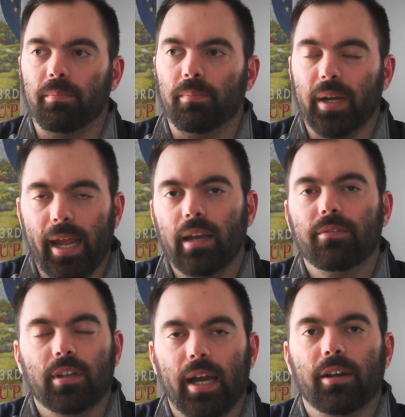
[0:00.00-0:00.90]
but 8
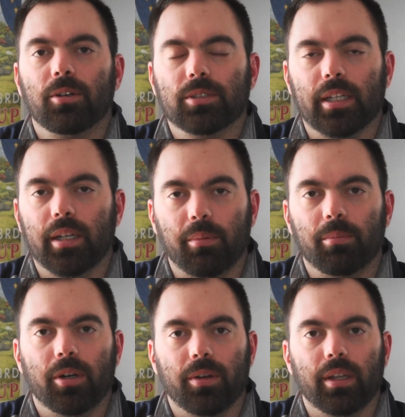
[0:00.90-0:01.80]
of the 9 holes I double
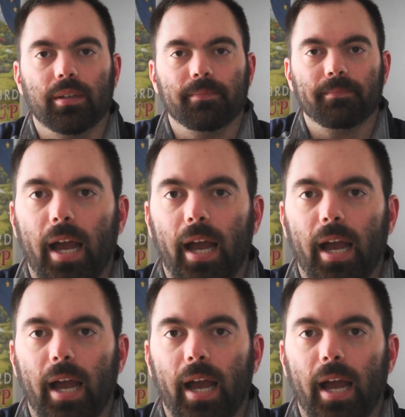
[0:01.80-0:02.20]
bogeyed.